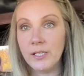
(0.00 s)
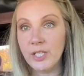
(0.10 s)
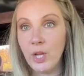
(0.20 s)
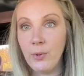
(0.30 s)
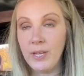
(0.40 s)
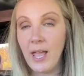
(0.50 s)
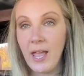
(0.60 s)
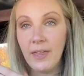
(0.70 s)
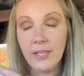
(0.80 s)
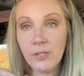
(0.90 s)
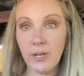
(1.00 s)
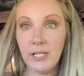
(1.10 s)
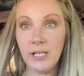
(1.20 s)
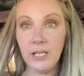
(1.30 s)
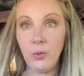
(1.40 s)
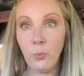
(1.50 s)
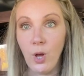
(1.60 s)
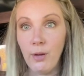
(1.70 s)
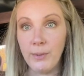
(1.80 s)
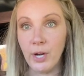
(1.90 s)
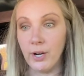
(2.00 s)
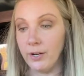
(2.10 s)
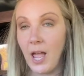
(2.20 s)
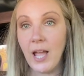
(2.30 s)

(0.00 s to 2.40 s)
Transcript: So yeah, that's what I did in the Walmart.